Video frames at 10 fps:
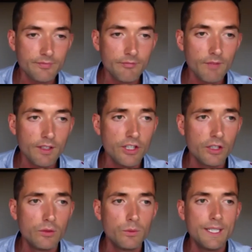
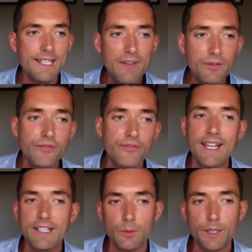So we never
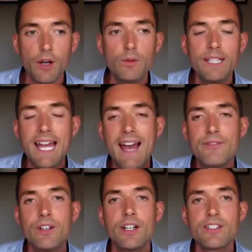fail, we only
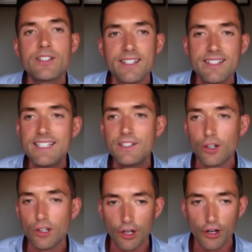ever succeed or
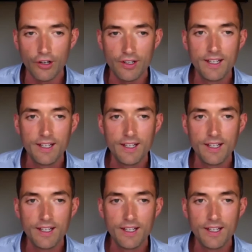learn.